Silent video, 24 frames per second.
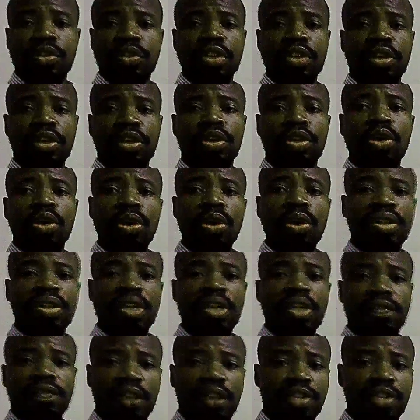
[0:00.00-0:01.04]
the
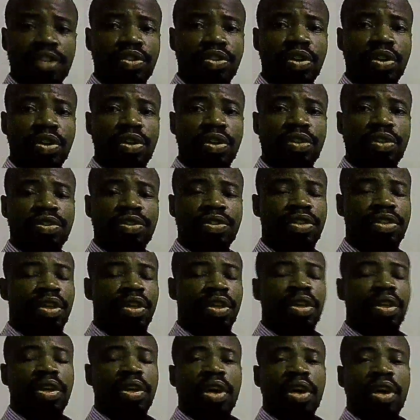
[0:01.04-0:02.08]
golden vessels
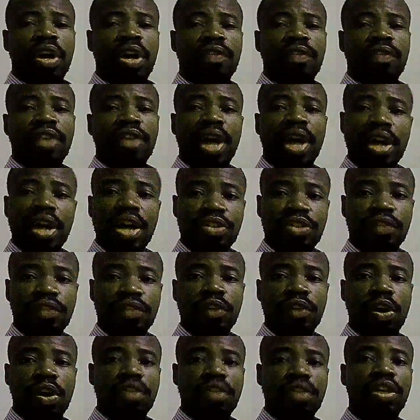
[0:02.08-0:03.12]
of the house
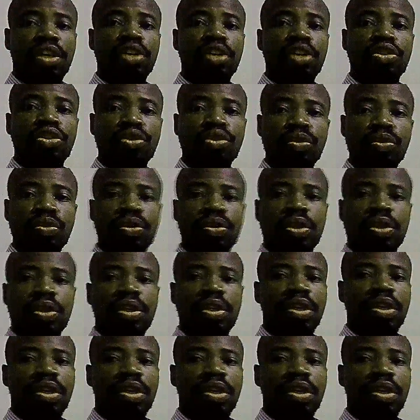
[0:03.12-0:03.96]
of God, they took.